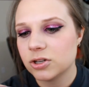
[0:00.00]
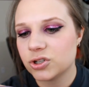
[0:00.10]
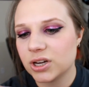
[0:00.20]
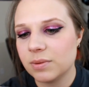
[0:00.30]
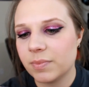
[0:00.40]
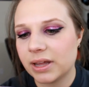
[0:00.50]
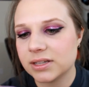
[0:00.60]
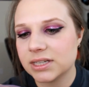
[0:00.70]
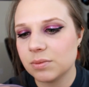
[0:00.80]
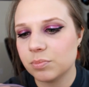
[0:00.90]
Dream
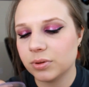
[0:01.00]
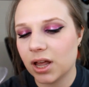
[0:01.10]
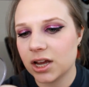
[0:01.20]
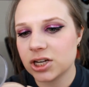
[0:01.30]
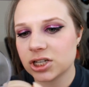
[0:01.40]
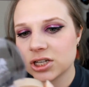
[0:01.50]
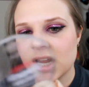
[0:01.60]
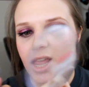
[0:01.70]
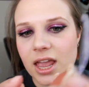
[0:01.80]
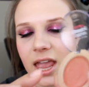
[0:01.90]
Bouncy Blush.
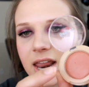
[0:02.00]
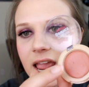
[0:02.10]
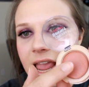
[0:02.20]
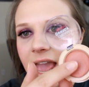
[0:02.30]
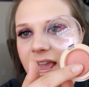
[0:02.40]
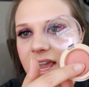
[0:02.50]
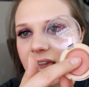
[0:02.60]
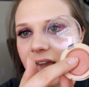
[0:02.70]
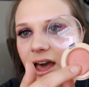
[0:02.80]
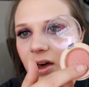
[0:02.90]
And I
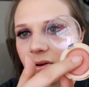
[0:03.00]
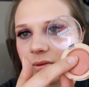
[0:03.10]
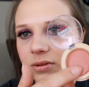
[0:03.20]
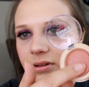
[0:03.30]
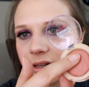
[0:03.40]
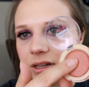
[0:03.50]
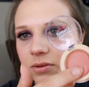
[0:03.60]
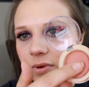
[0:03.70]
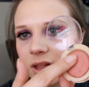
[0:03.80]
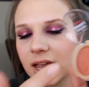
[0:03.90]
hate how well